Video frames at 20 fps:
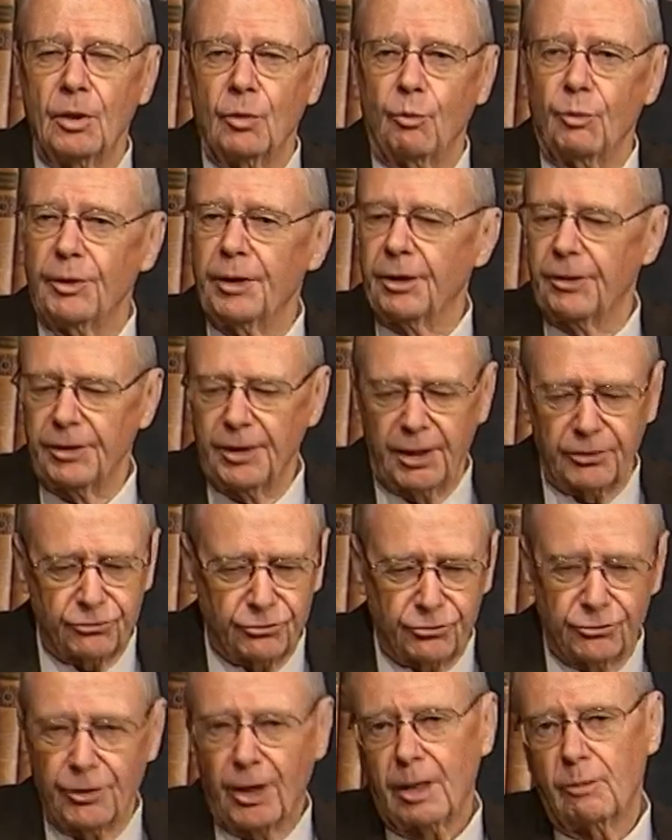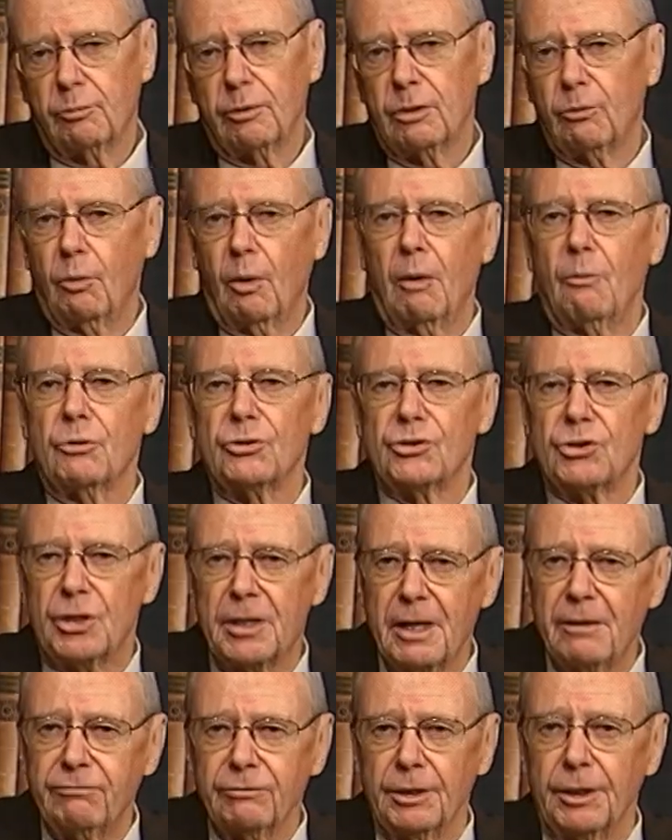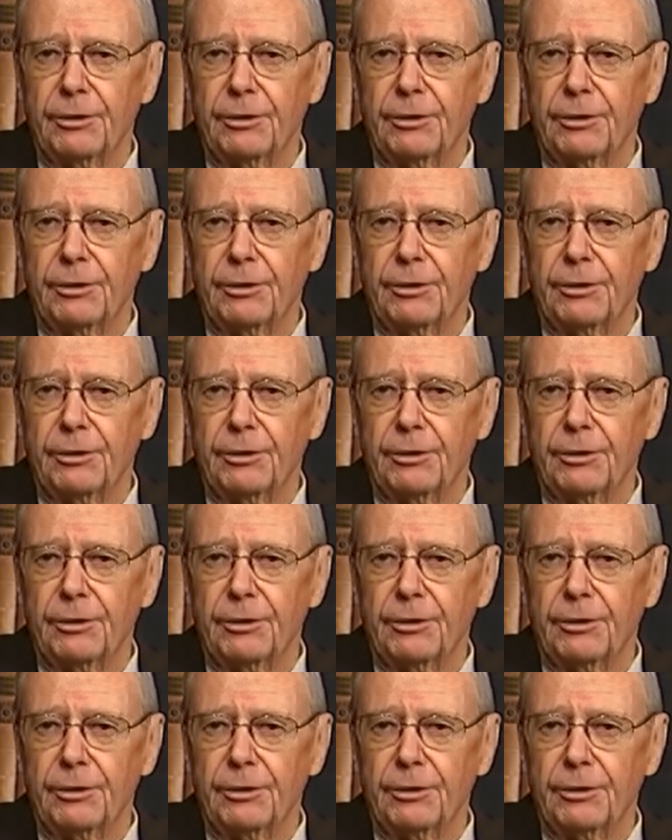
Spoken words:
We are not stuck with what was given